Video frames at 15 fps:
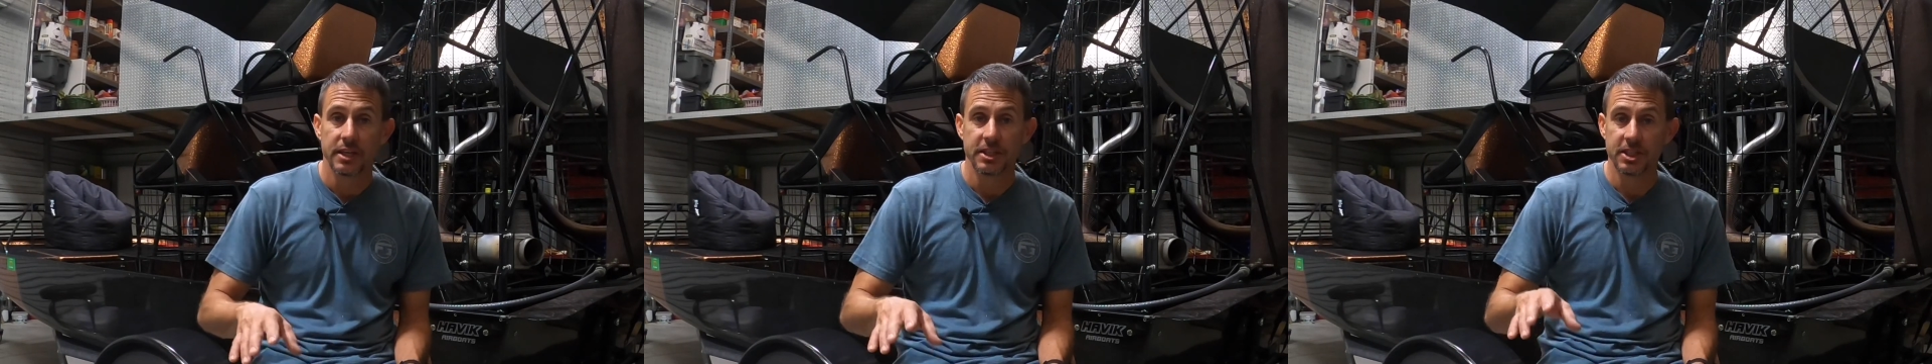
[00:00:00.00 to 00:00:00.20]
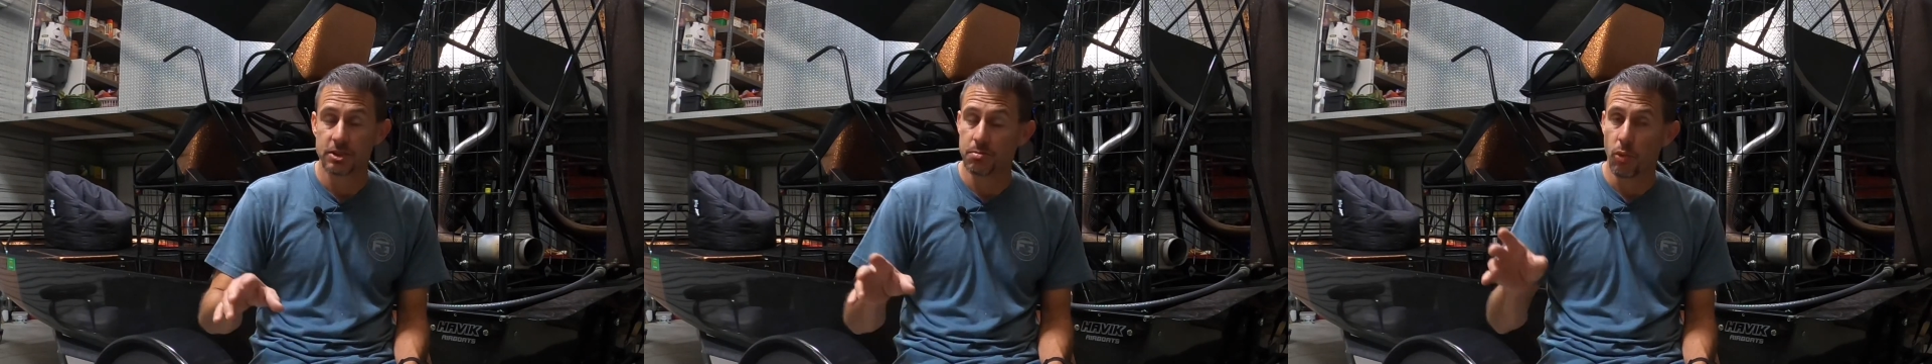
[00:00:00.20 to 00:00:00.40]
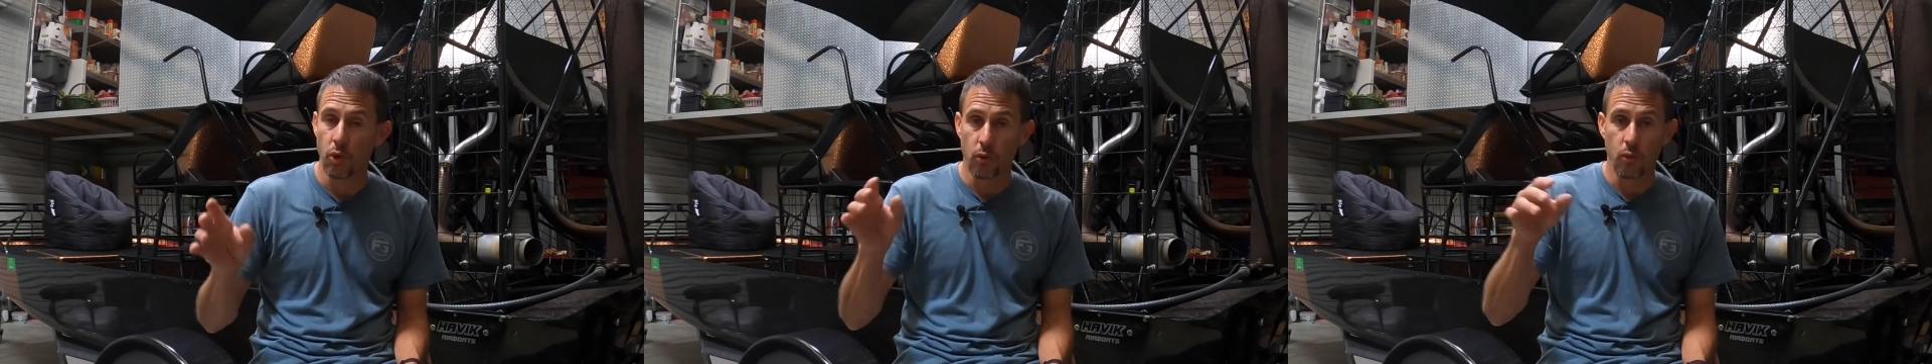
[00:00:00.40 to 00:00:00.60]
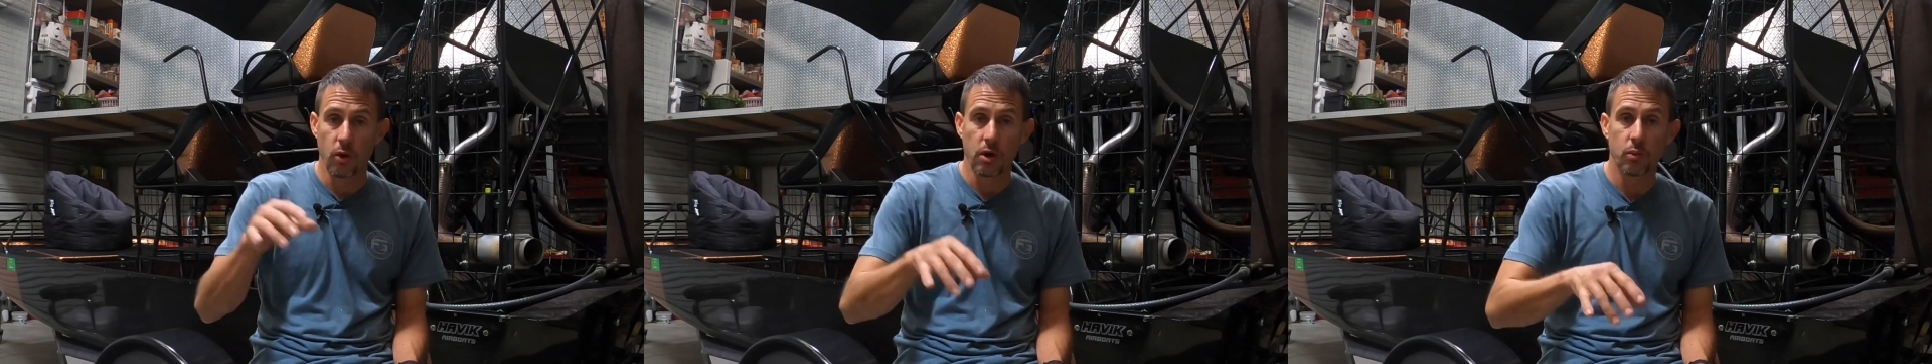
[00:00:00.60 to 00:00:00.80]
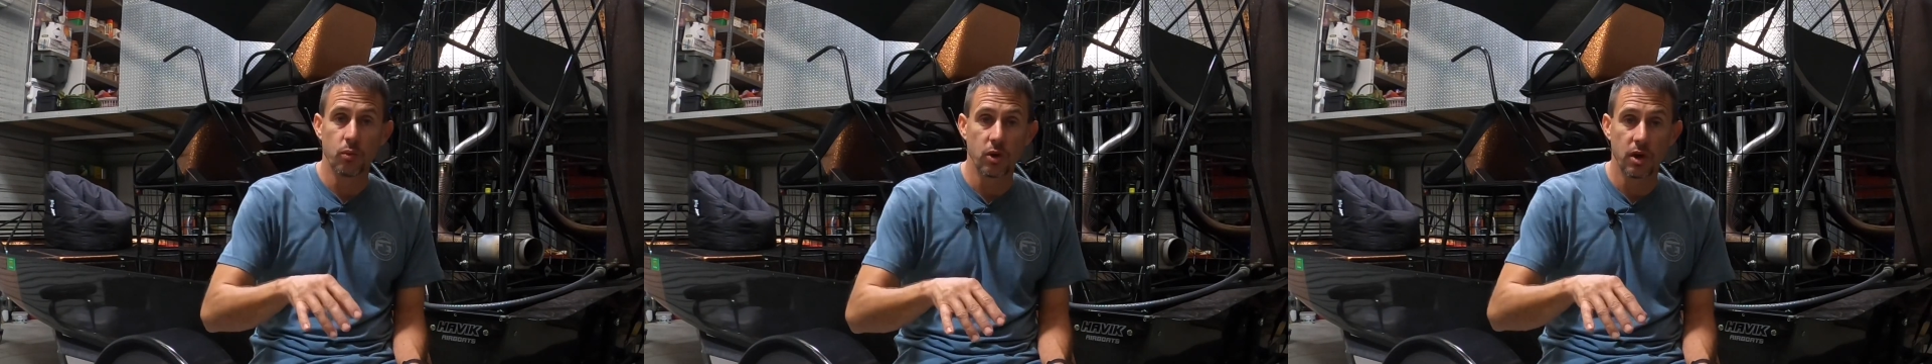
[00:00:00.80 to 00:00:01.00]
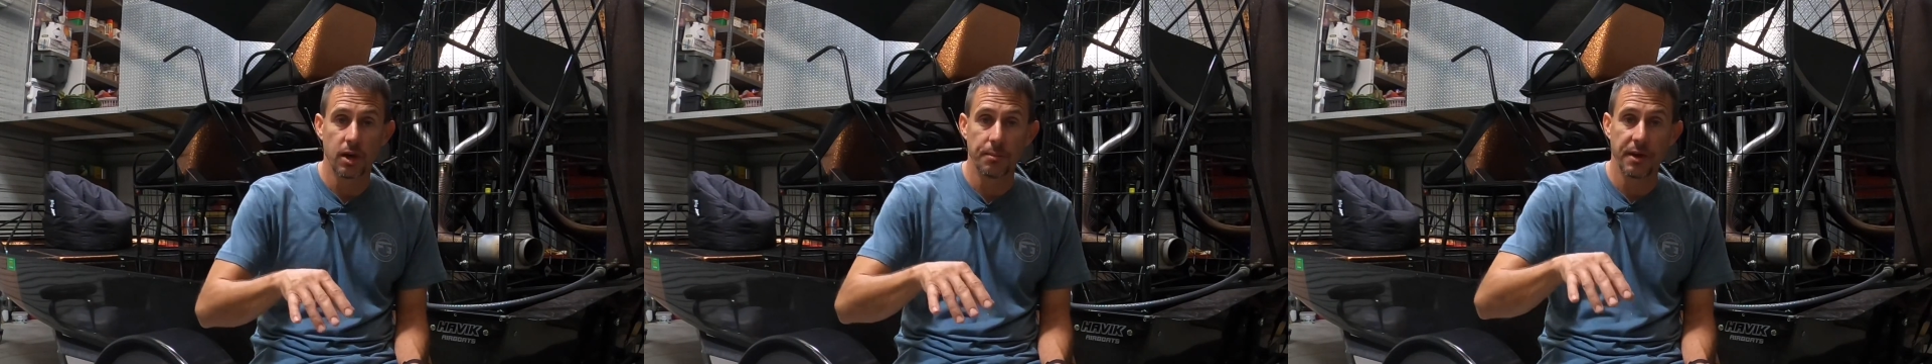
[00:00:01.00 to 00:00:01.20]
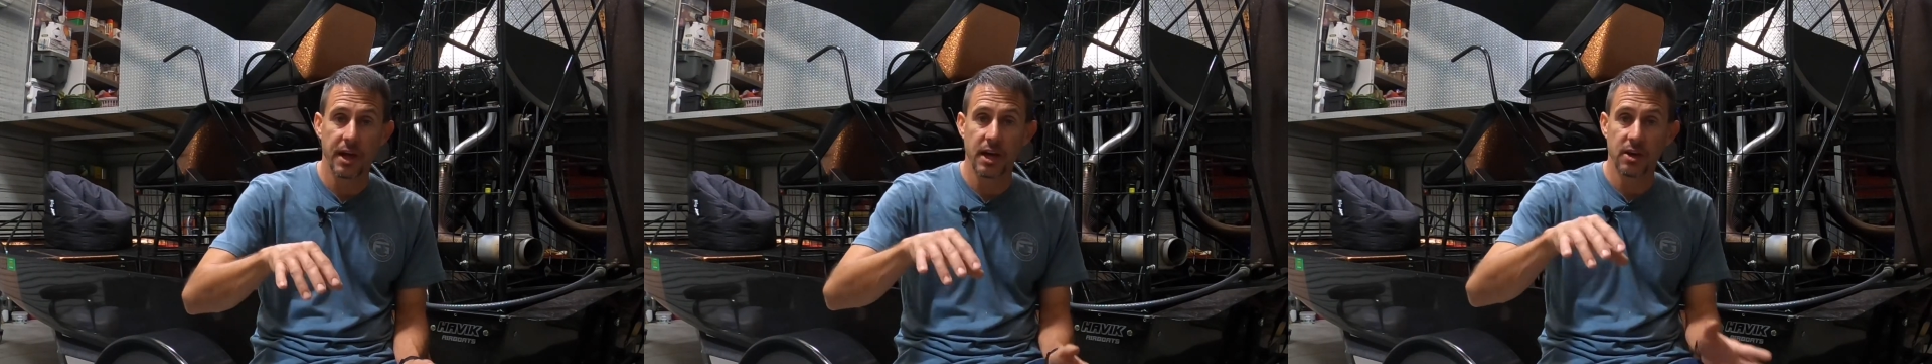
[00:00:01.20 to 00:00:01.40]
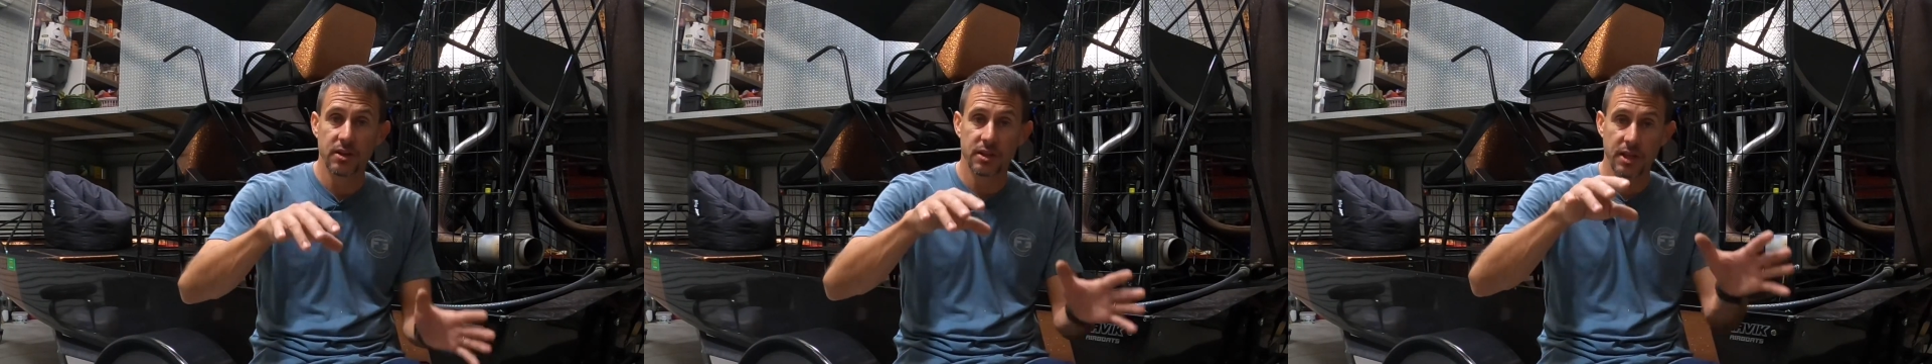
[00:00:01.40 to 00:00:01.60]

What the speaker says: Just more water will come down,